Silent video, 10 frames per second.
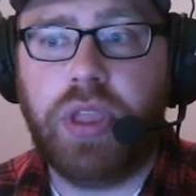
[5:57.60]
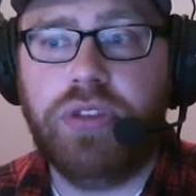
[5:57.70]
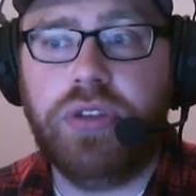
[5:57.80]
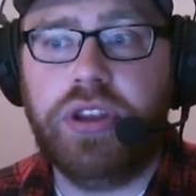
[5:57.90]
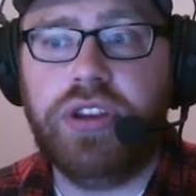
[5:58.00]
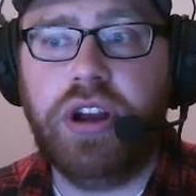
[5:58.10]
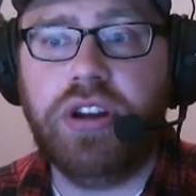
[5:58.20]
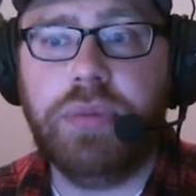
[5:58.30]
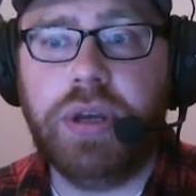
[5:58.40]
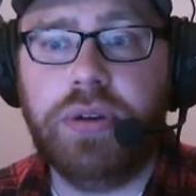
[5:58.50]
So they talked
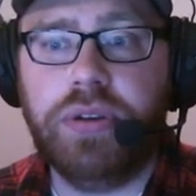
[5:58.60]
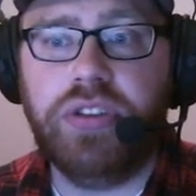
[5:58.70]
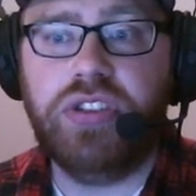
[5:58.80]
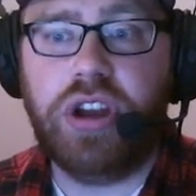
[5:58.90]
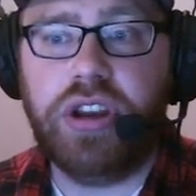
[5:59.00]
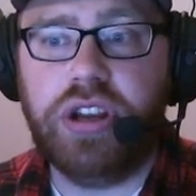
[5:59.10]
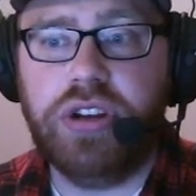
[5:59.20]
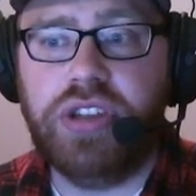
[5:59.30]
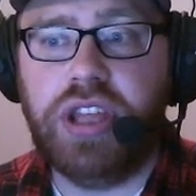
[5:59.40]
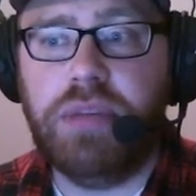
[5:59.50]
about the John Deere
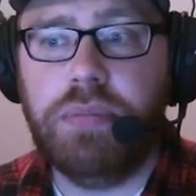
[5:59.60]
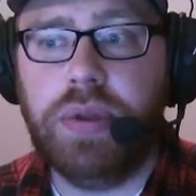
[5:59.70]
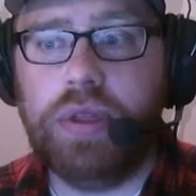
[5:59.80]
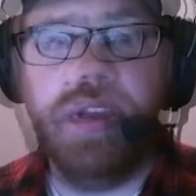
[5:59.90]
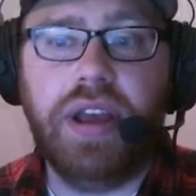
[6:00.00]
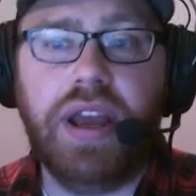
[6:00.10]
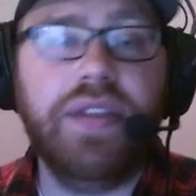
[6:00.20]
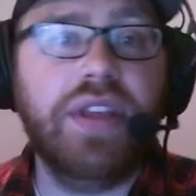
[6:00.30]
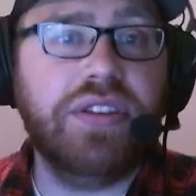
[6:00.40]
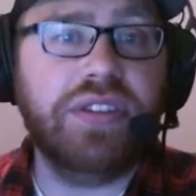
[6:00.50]
team and
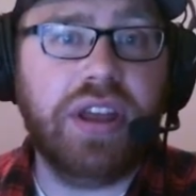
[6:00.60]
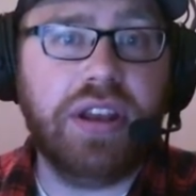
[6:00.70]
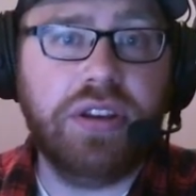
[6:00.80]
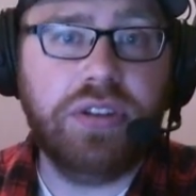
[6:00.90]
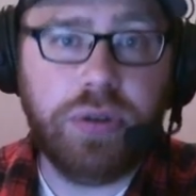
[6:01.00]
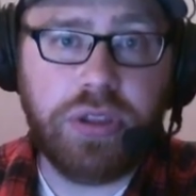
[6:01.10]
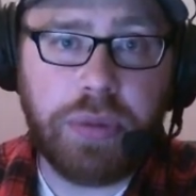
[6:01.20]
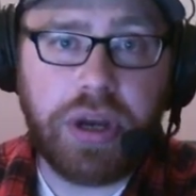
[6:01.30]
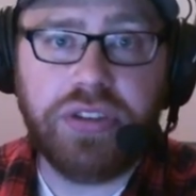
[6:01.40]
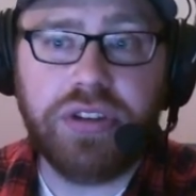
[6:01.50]
they said due to the
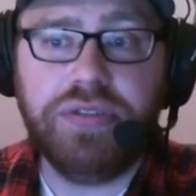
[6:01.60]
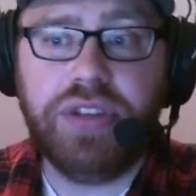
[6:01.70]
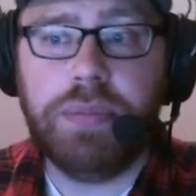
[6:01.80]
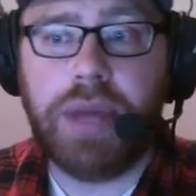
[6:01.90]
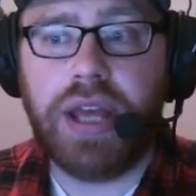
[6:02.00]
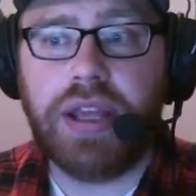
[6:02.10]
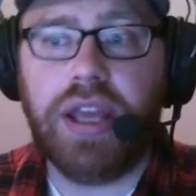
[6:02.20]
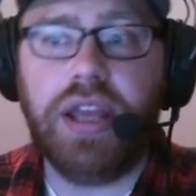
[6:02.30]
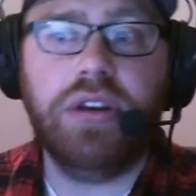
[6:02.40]
positive feedback and